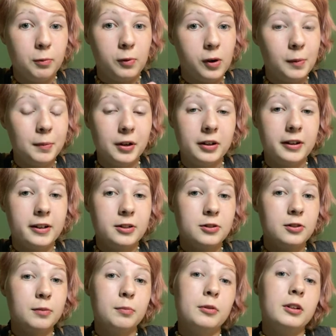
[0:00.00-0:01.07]
Walmart has
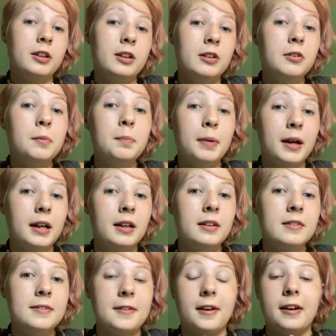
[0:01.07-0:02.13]
some really good paints.